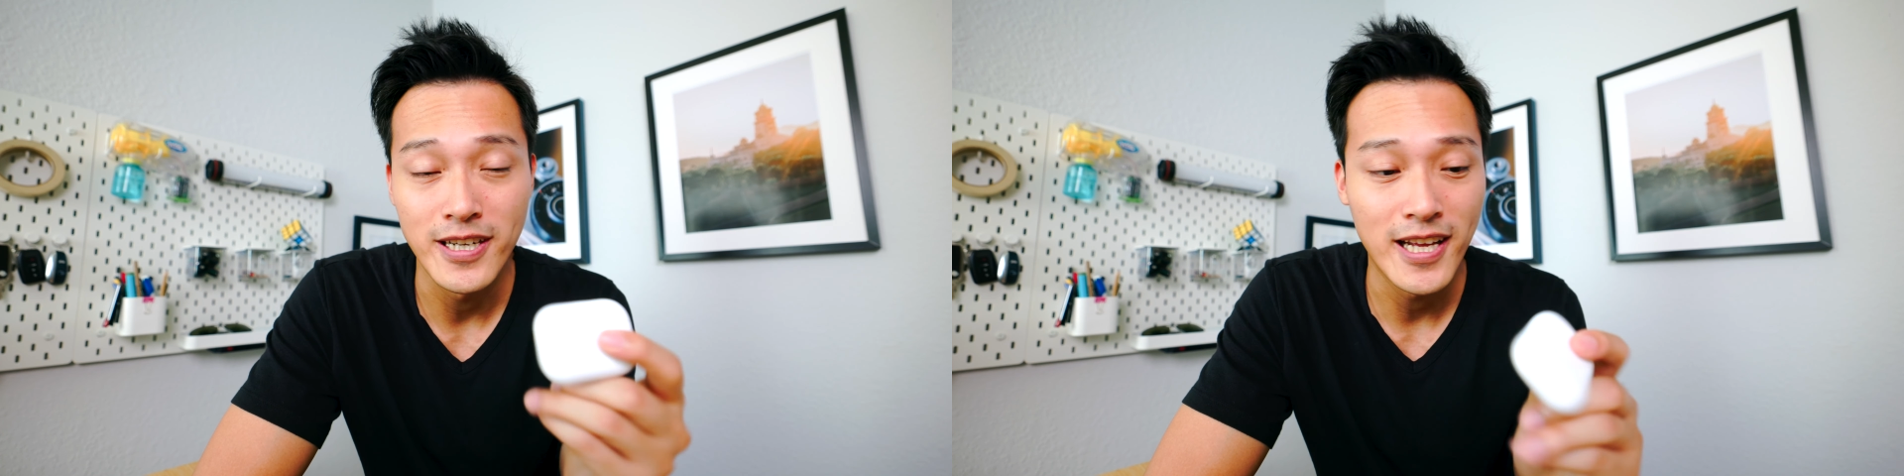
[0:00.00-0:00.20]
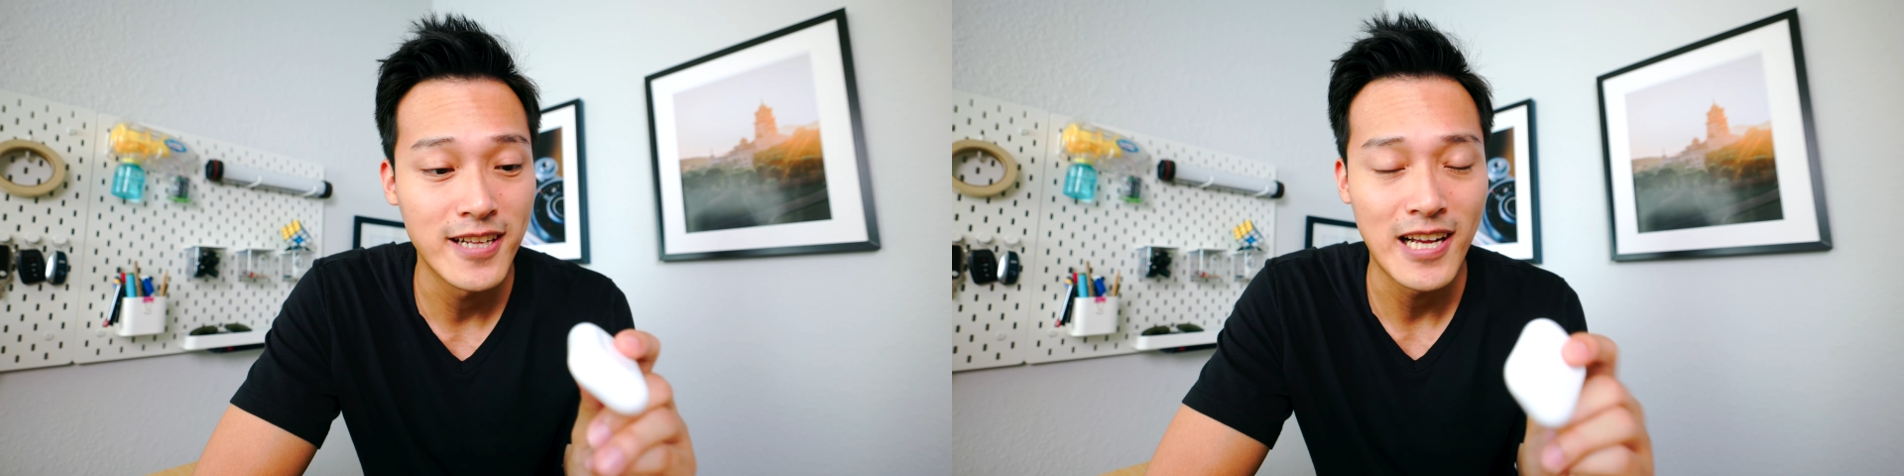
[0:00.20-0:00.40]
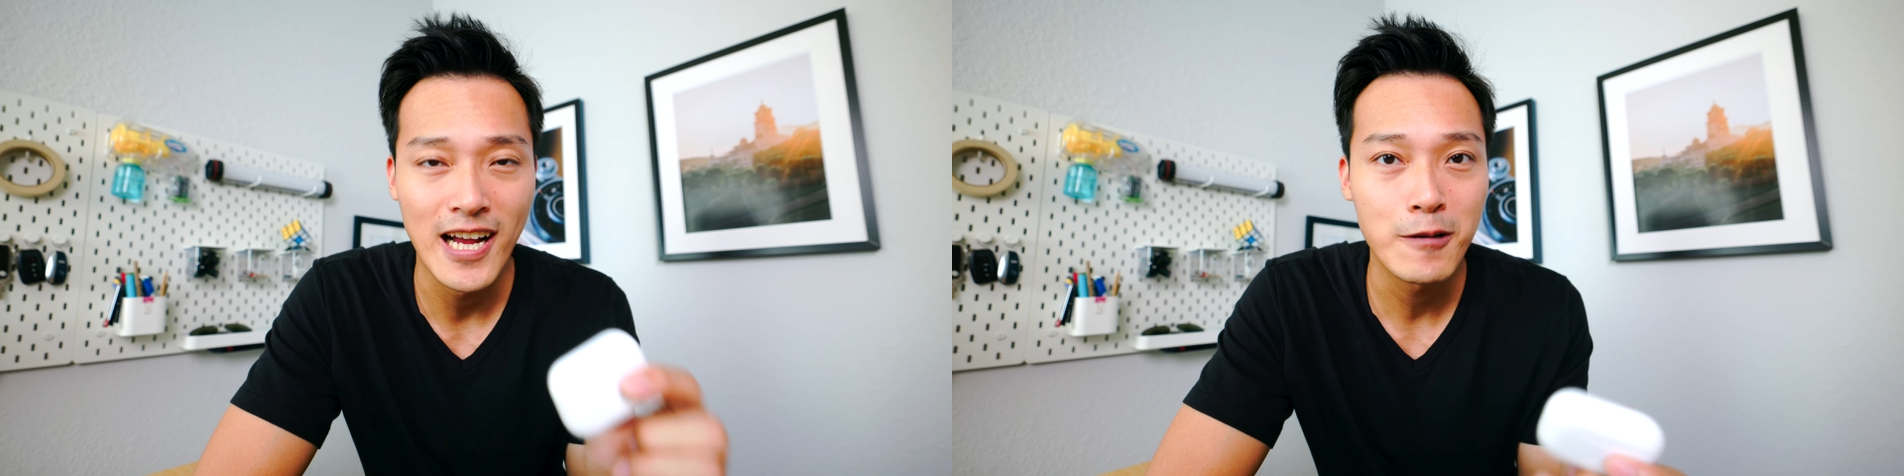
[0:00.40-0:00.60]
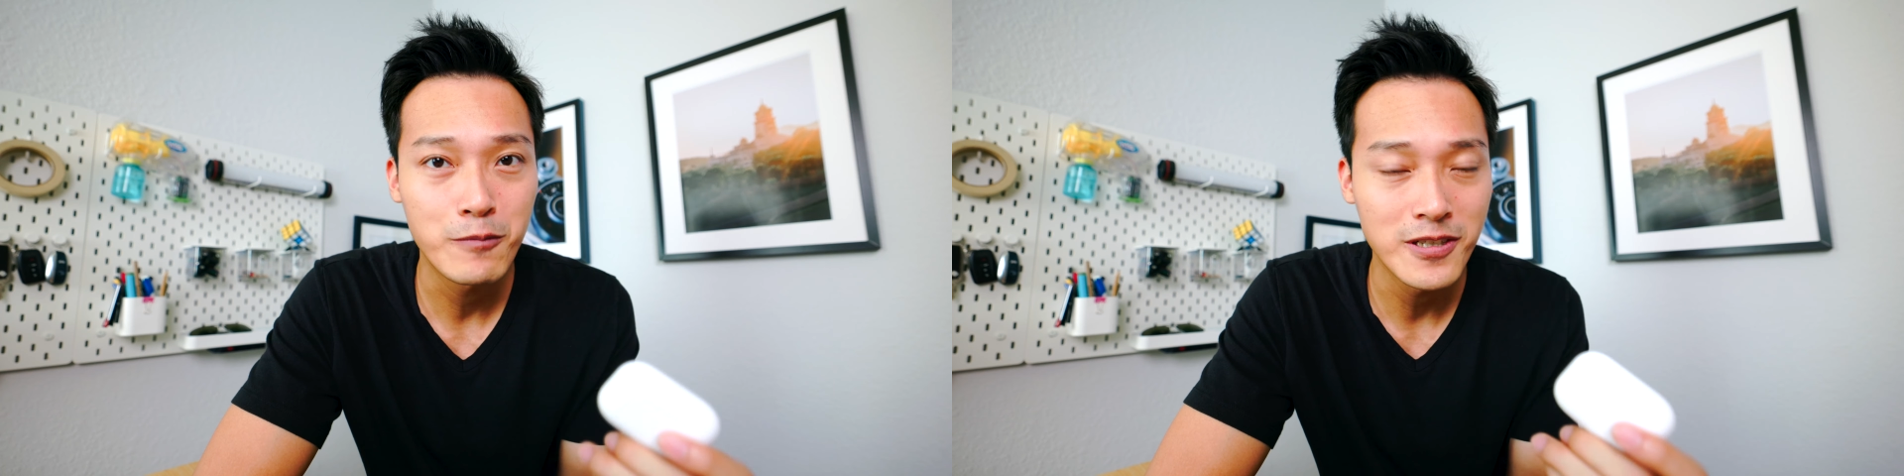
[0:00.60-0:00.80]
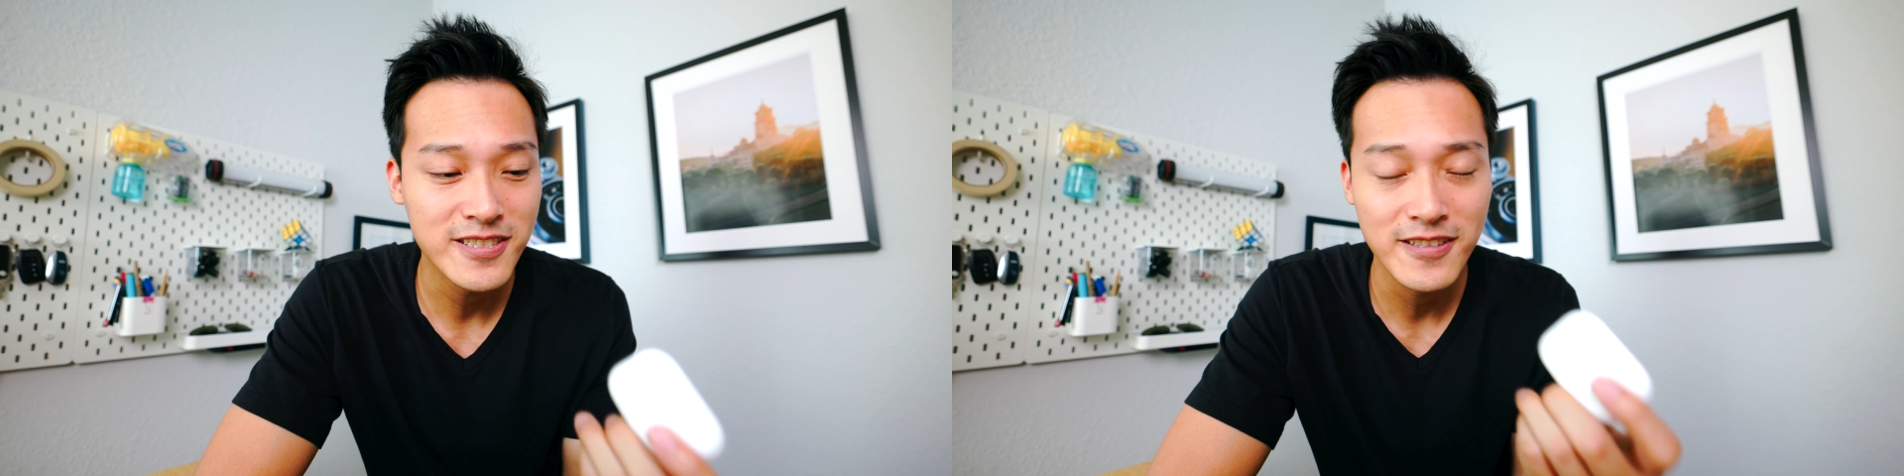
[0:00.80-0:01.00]
and I
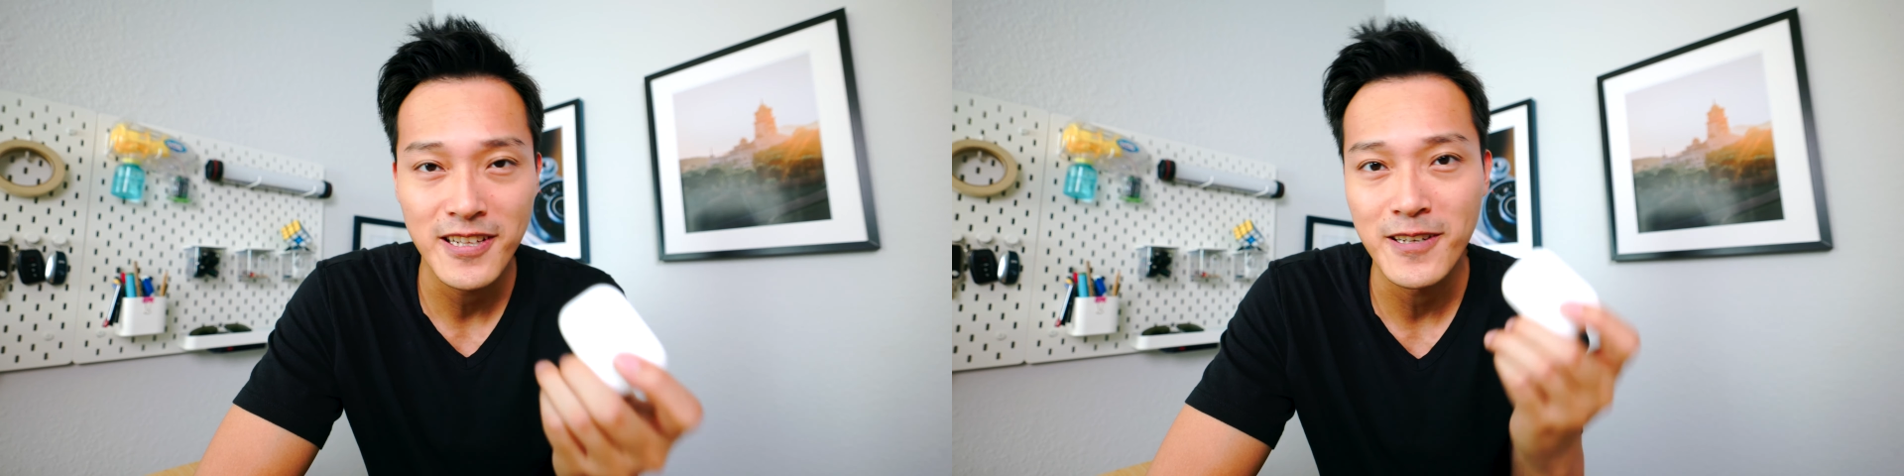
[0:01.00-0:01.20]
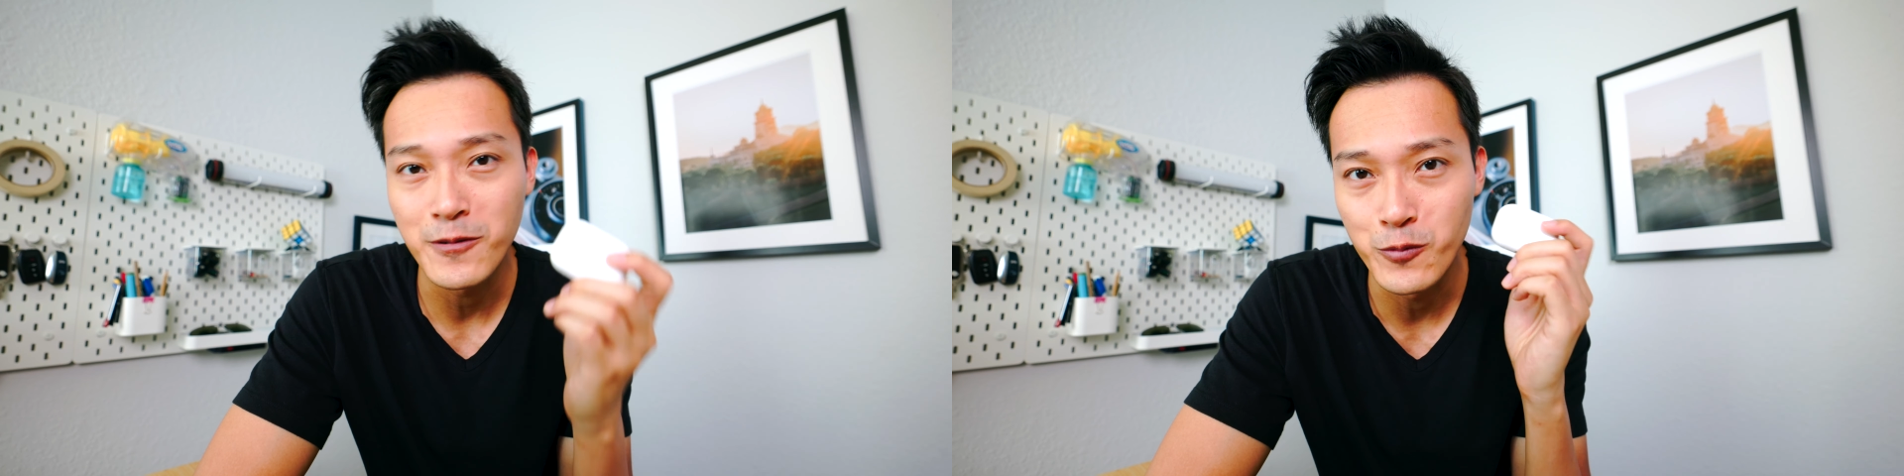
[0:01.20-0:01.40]
personally